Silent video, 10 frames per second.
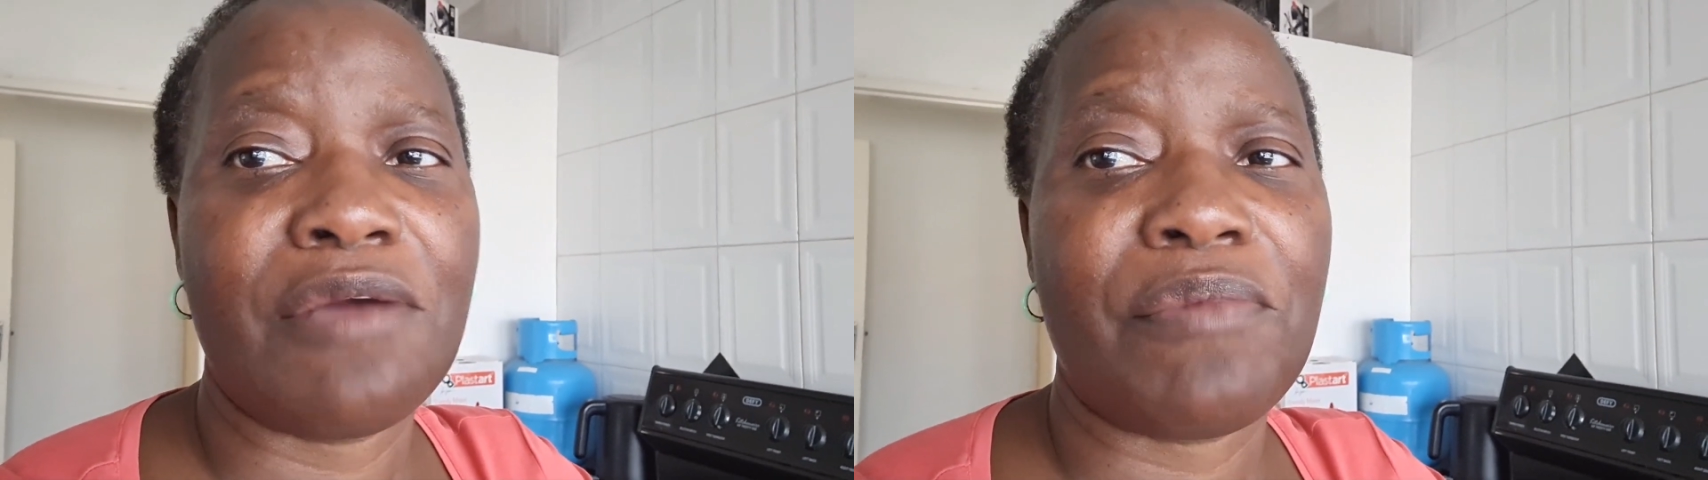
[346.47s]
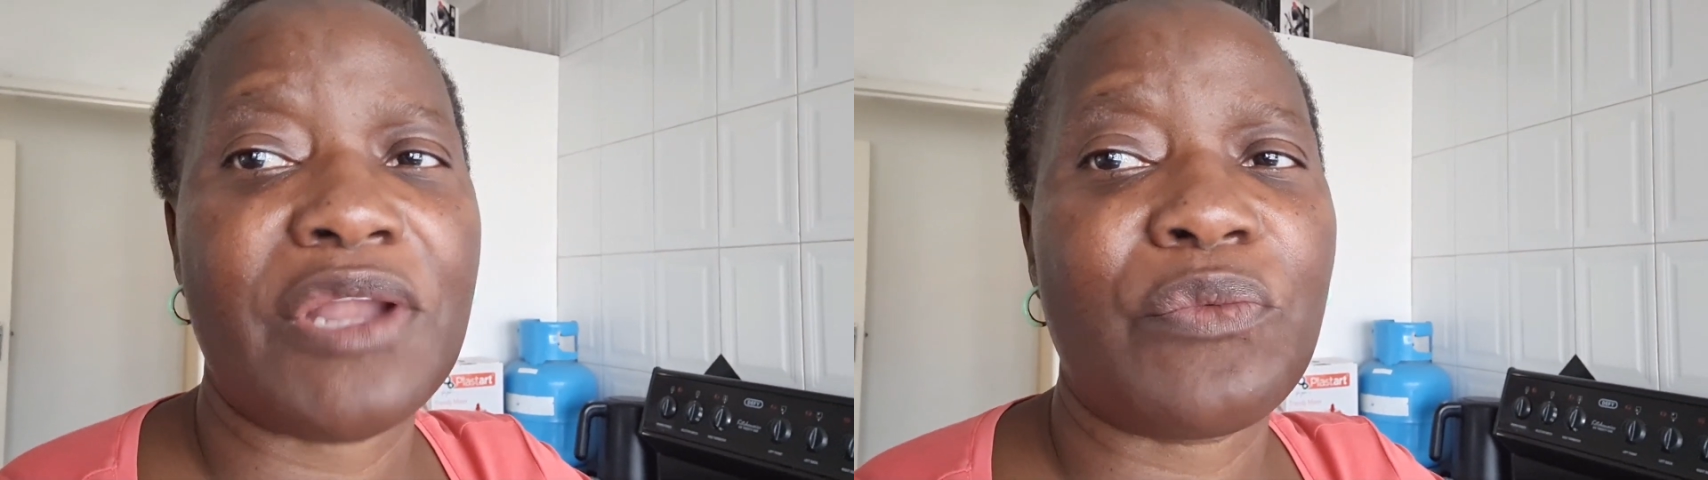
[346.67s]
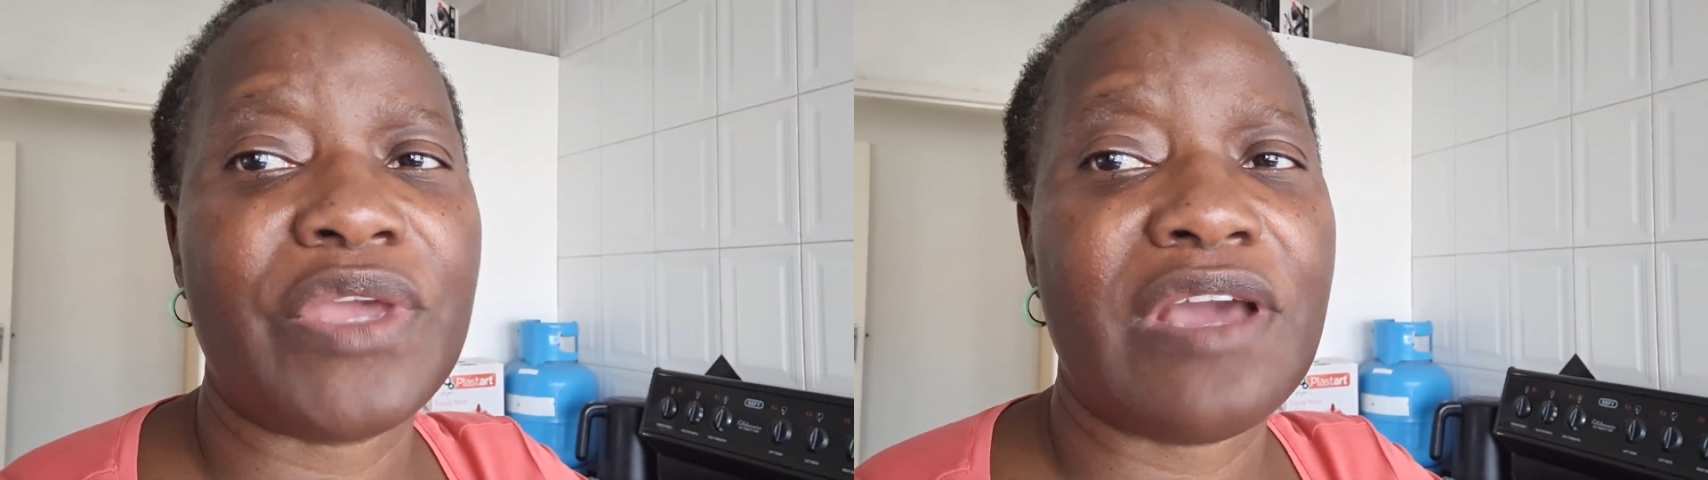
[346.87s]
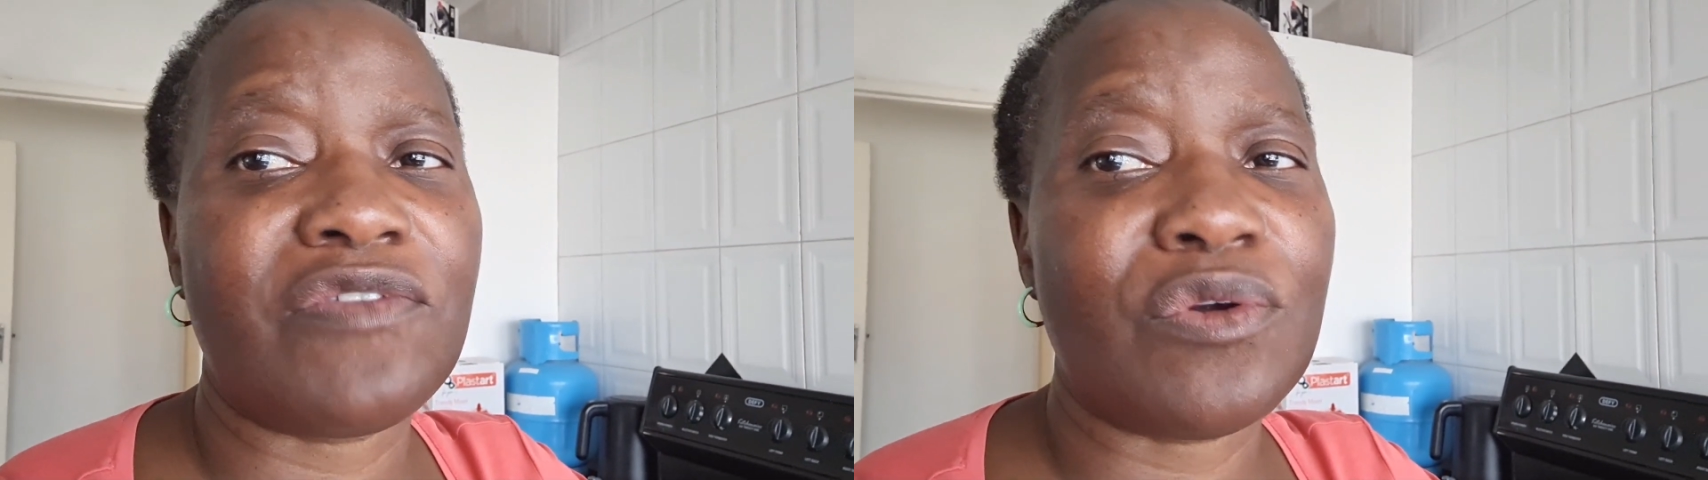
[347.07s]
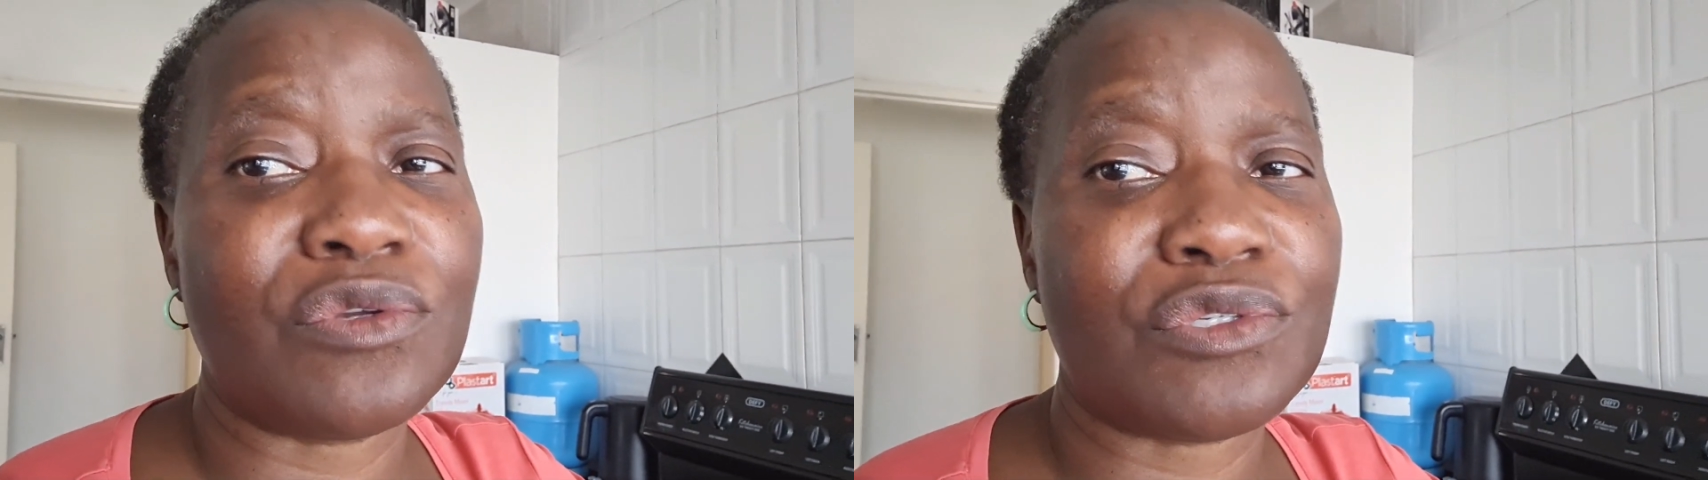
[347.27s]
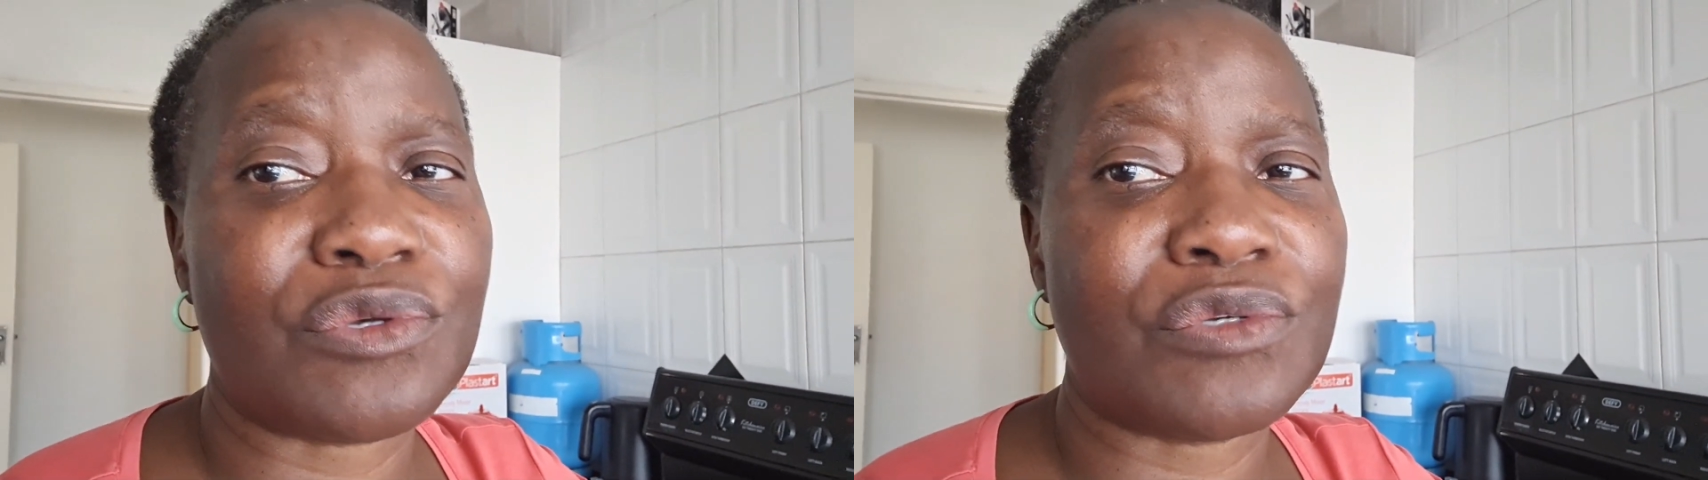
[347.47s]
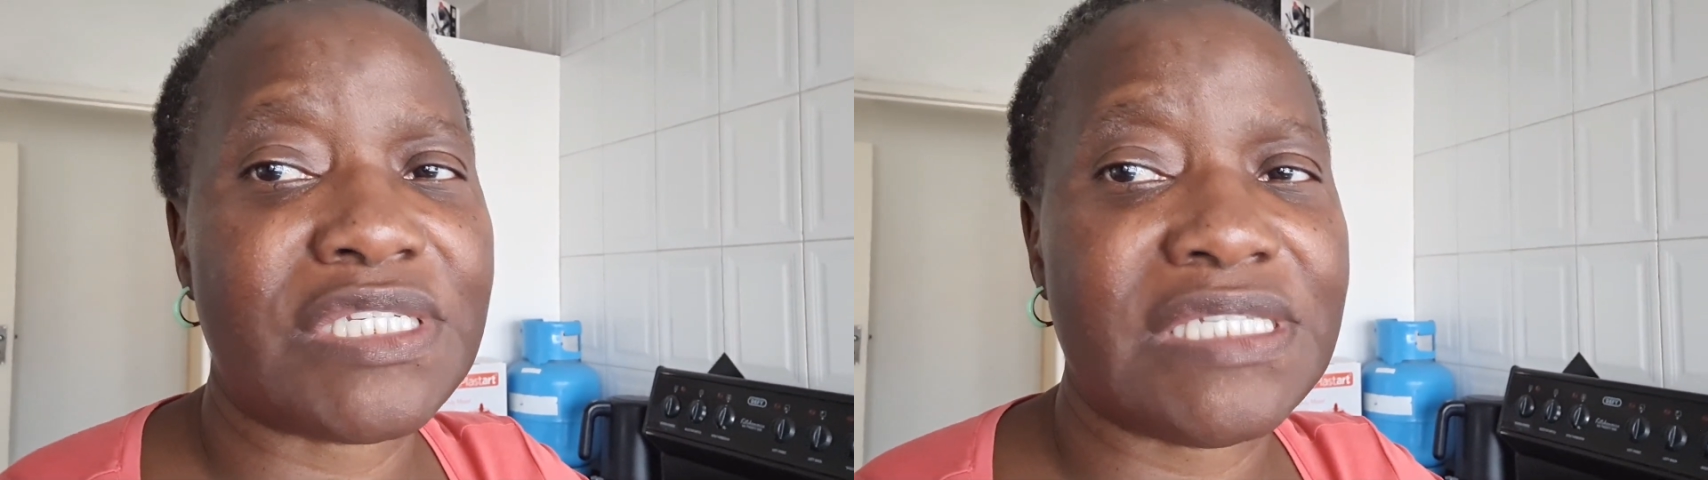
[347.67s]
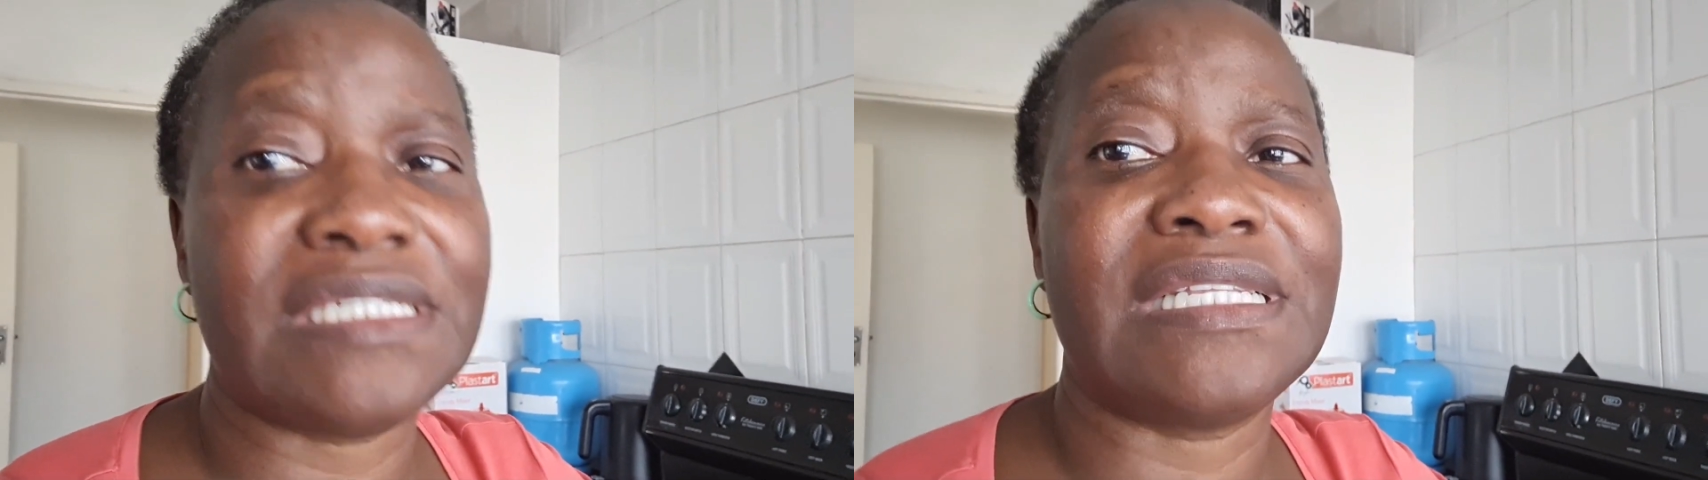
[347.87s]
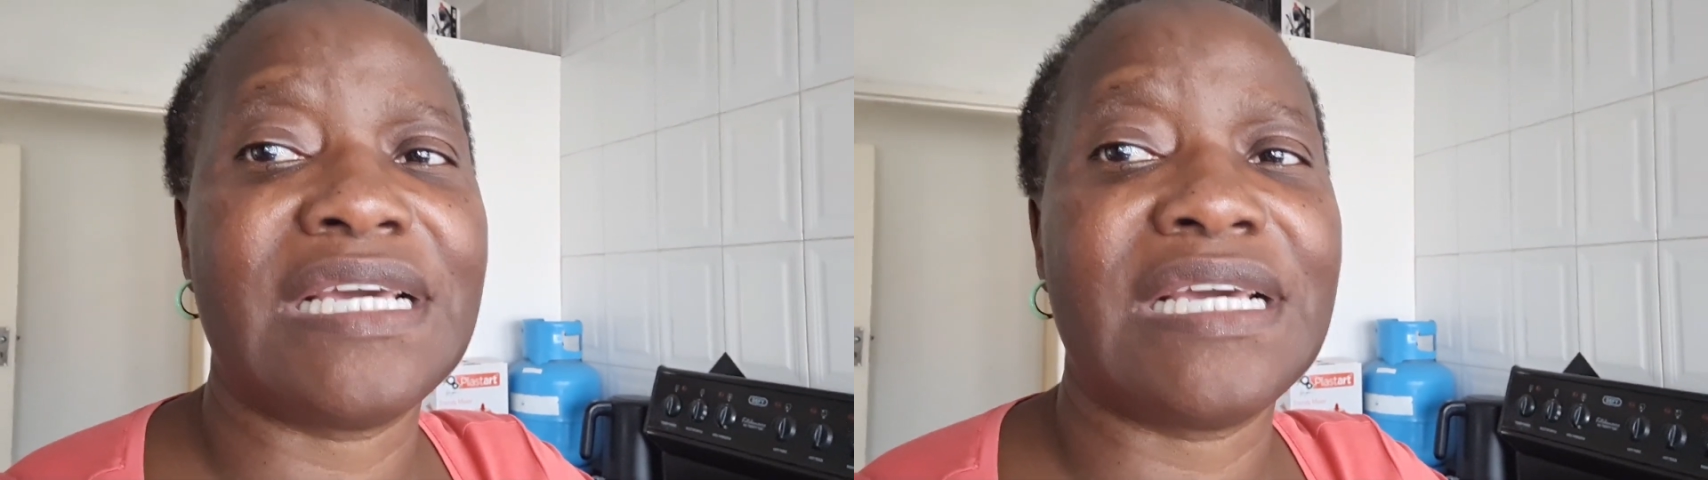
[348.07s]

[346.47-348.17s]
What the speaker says: But we have also seen